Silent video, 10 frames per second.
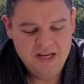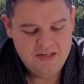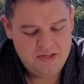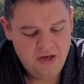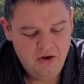
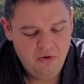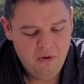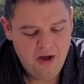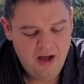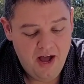
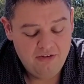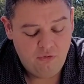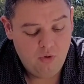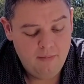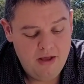So I
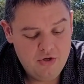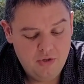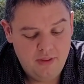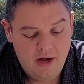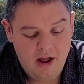just want to
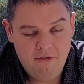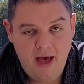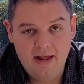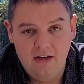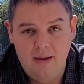mention that I've
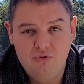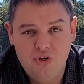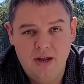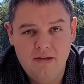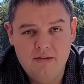had lamb
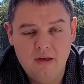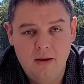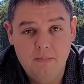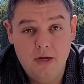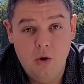shanks,
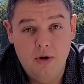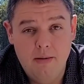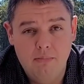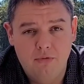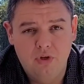a
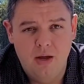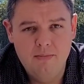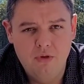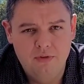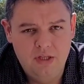number of
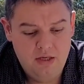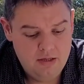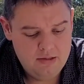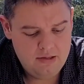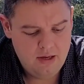times over the
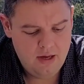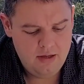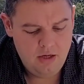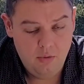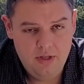years.
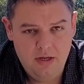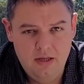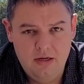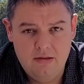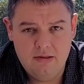
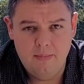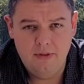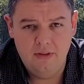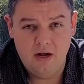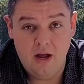It is
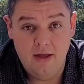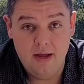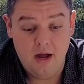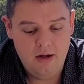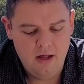something that
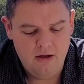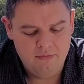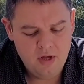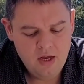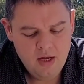I
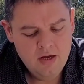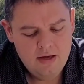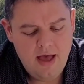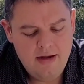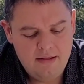love,
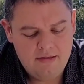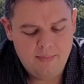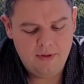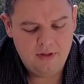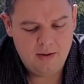and it's
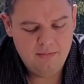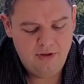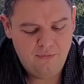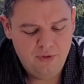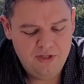something that I'm
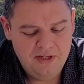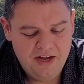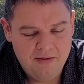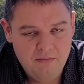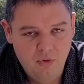definitely
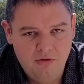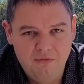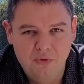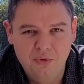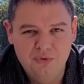looking
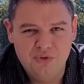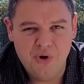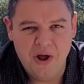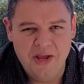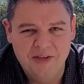forward to
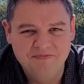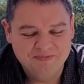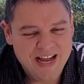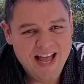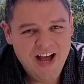trying.
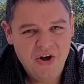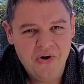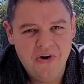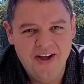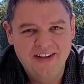
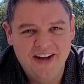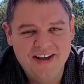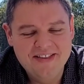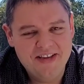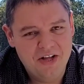All right,
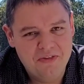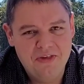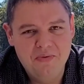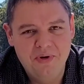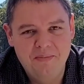guys, I'll
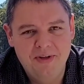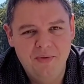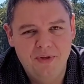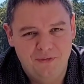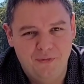see you in a
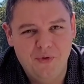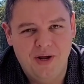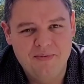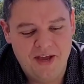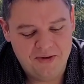minute when the food
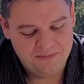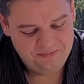comes out.